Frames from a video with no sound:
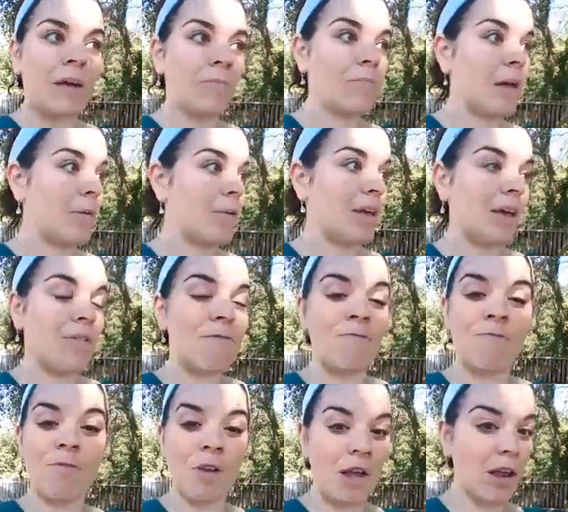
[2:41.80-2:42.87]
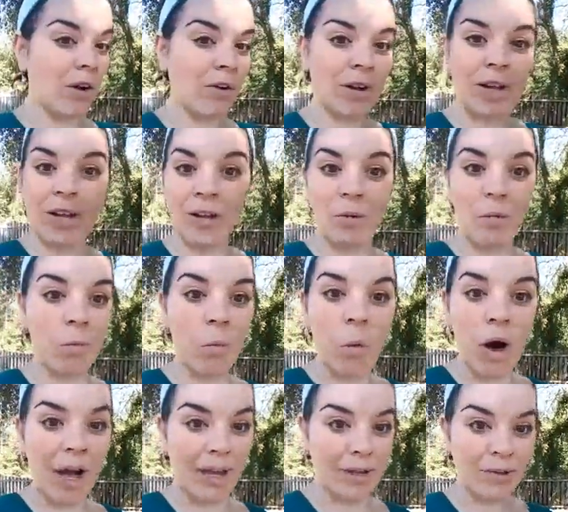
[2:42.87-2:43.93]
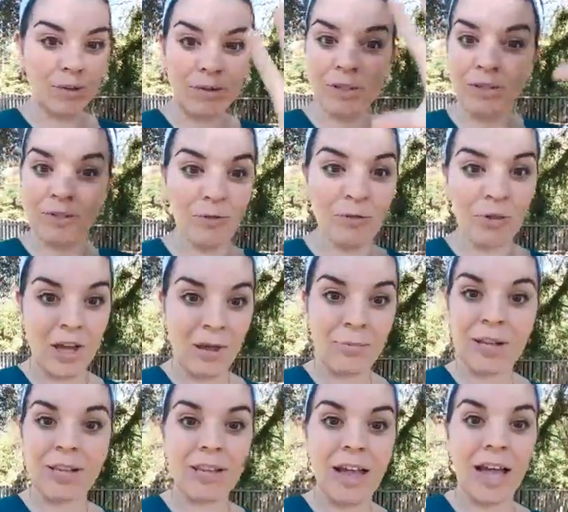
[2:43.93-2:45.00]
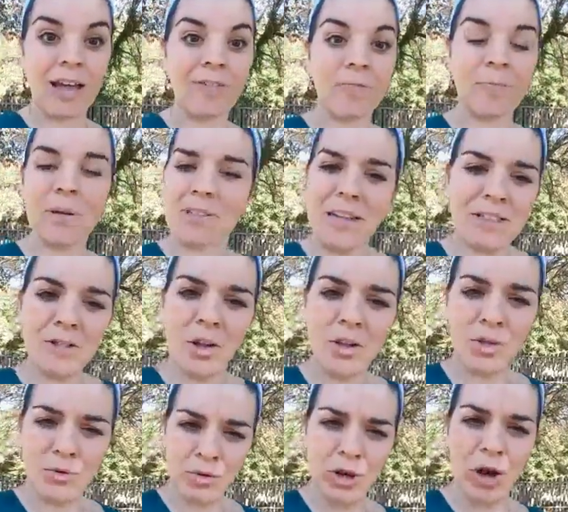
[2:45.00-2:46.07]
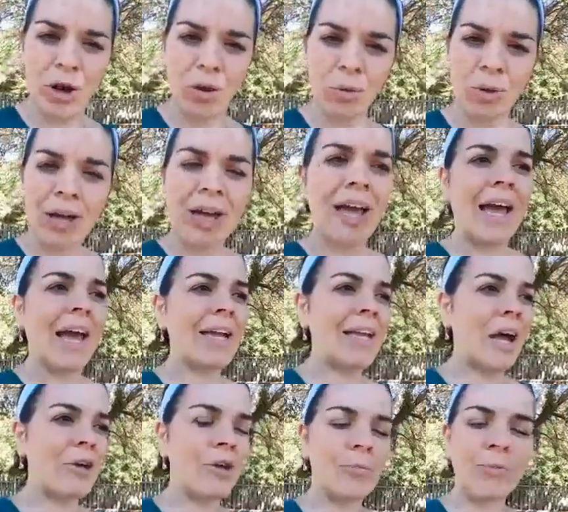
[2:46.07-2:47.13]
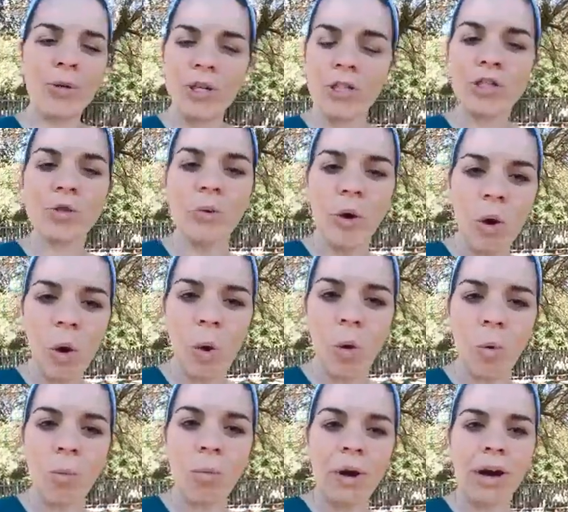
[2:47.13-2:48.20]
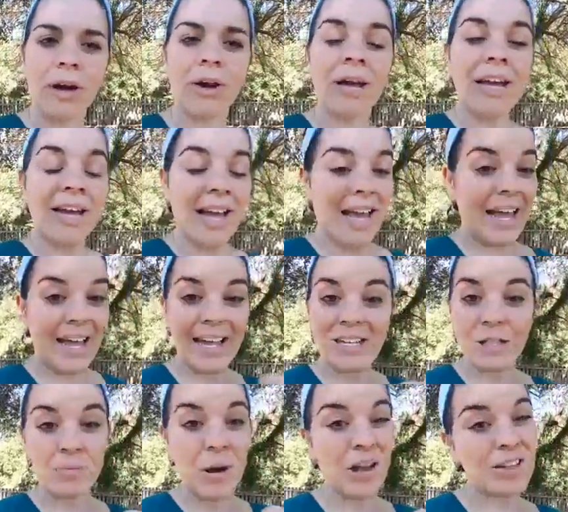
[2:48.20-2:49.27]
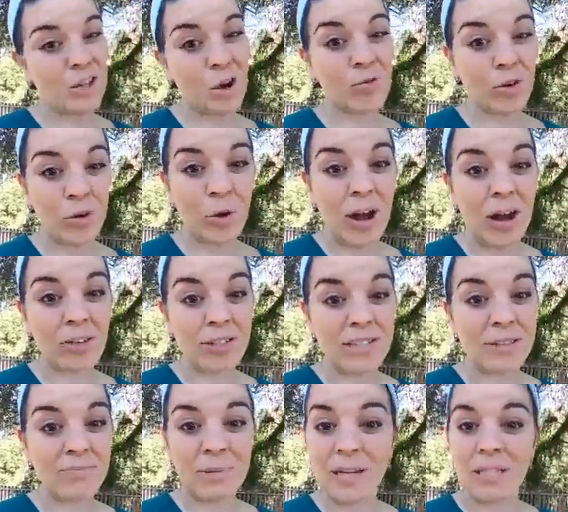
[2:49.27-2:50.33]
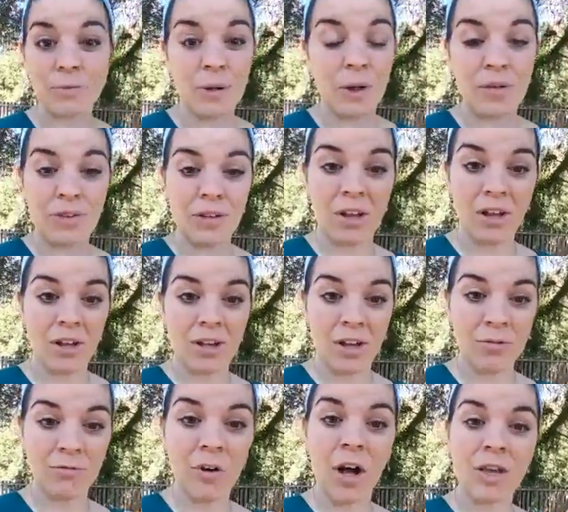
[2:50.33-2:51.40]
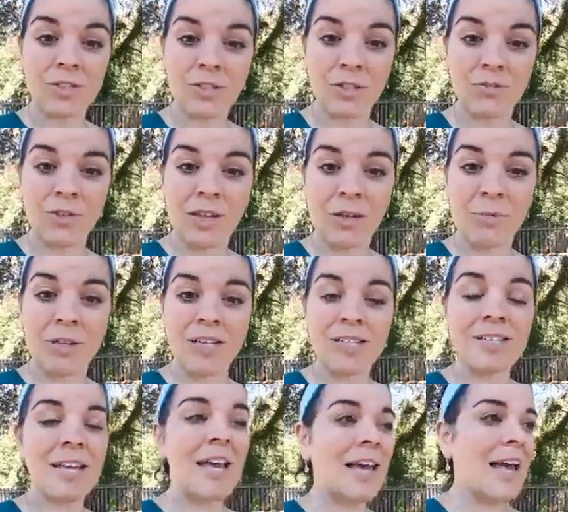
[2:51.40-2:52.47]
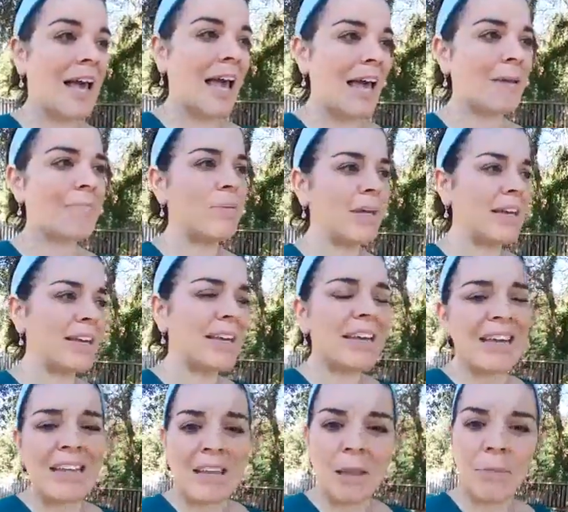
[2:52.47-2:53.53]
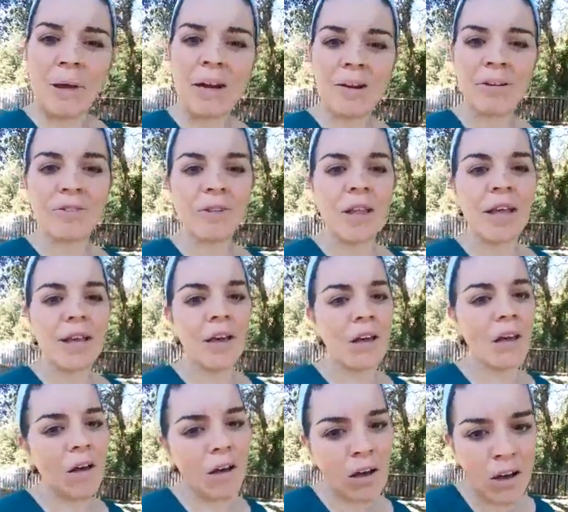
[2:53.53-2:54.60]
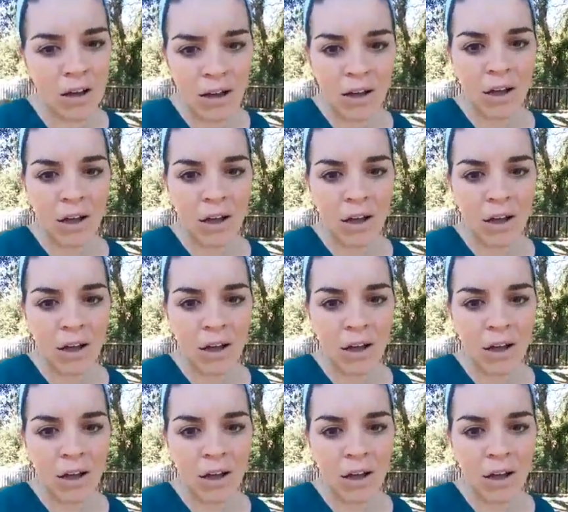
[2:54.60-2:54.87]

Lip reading: maybe a very wild family life, but that's all you know. And now you're put into a home where A, it's probably overcrowded because we don't have enough foster families, and B, parents are like, oh,